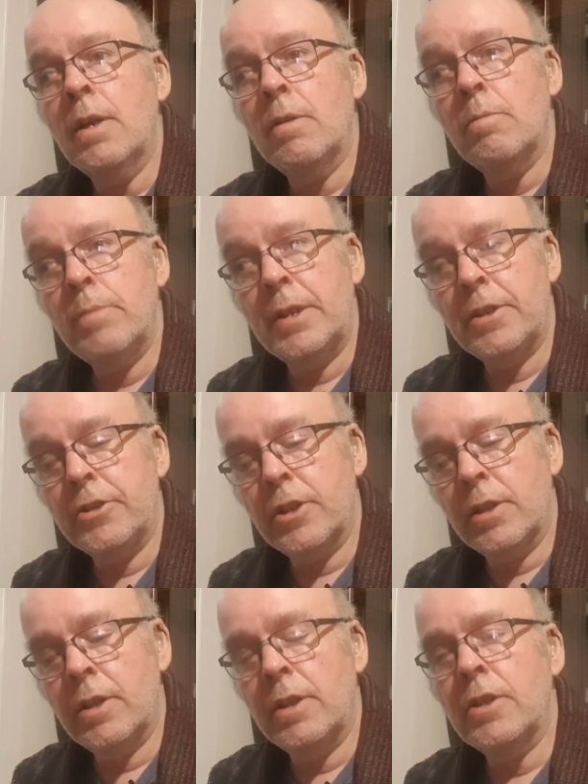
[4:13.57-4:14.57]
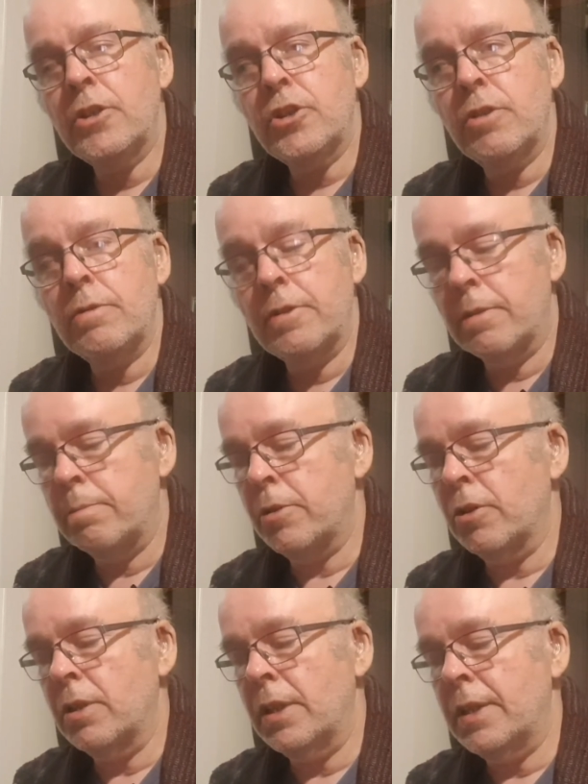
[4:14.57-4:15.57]
miniature shoots of
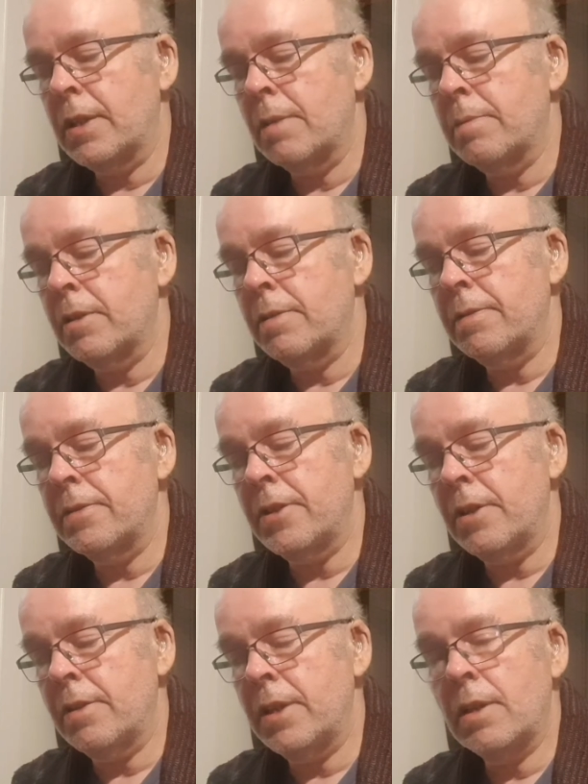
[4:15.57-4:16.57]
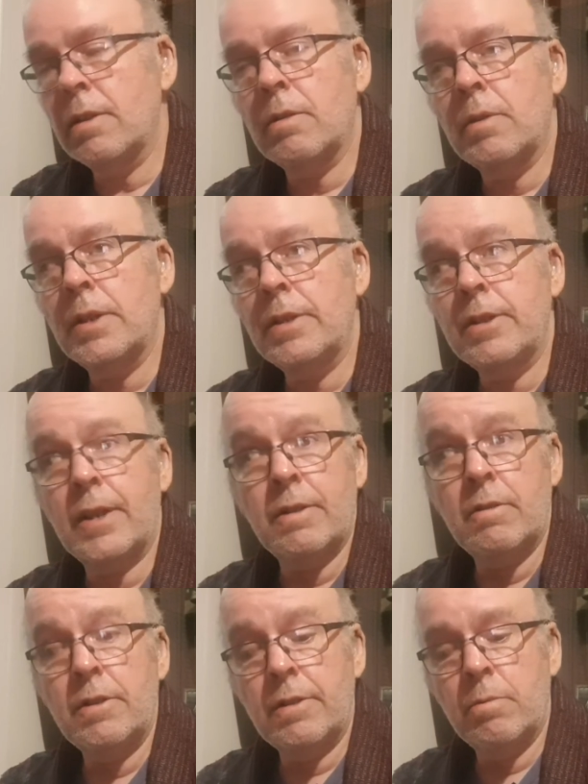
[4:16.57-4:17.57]
broccoli coming off, so they are quite
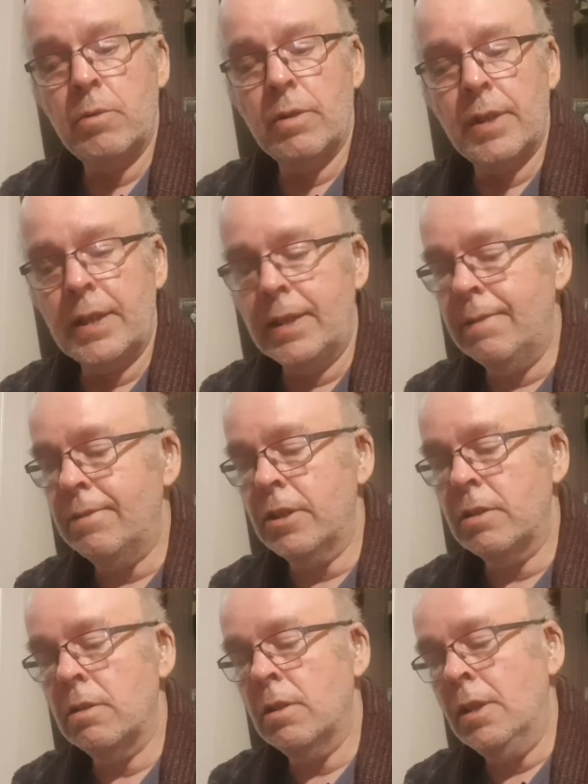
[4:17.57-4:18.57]
generous in what they give you.